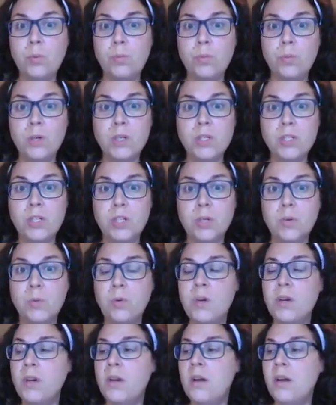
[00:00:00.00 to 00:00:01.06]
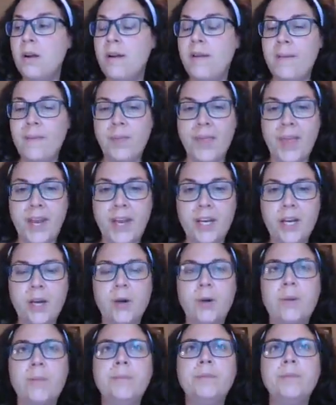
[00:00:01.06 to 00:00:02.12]
1, 2. Let it
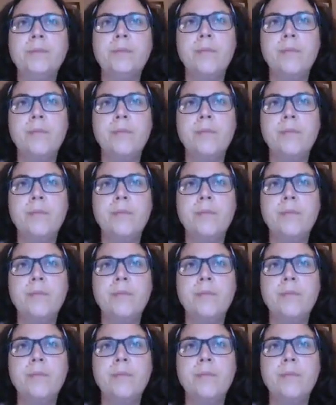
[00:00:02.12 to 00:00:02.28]
go.